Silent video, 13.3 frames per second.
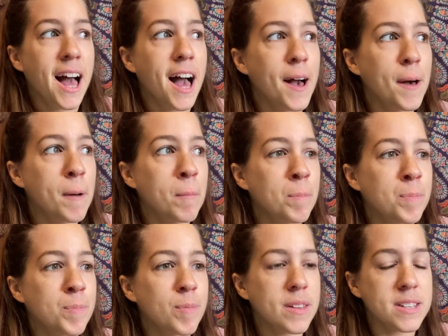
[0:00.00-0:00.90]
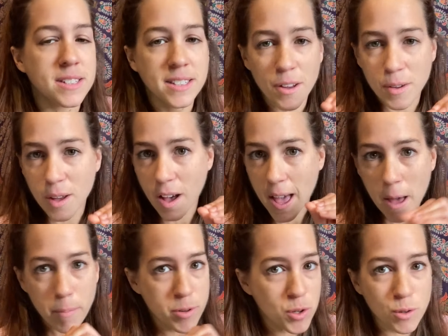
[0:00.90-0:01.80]
So
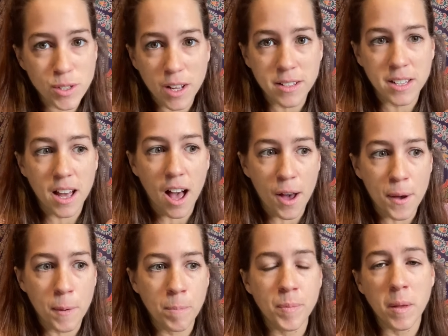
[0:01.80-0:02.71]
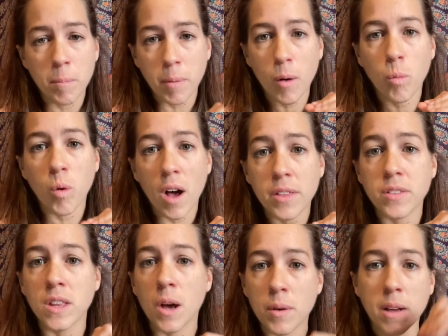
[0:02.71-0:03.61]
epidurals aren't at home, but worth
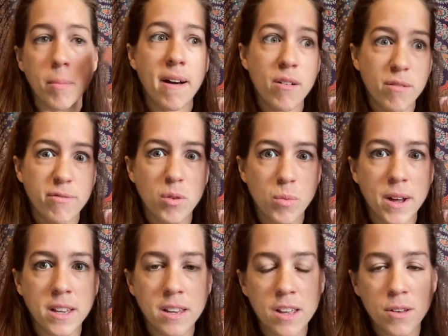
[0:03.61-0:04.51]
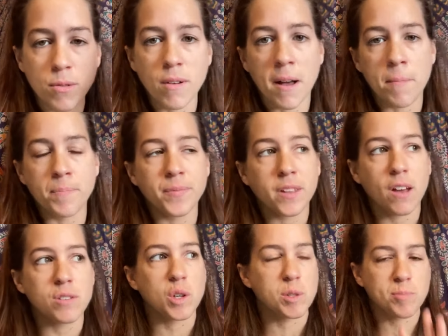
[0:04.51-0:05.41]
knowing about for when you
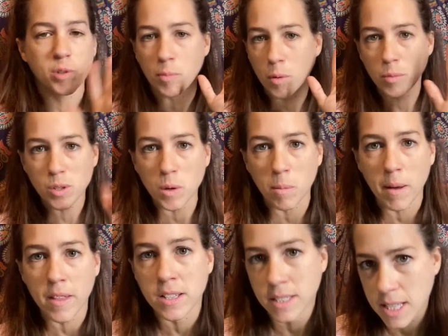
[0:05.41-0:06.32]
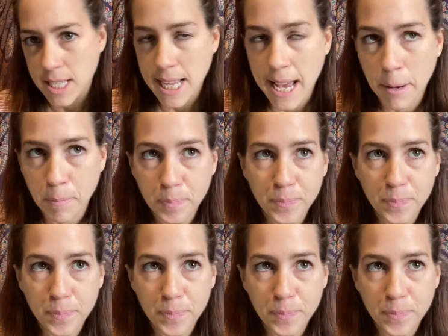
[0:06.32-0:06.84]
go to hospital, but we'll talk about those another day.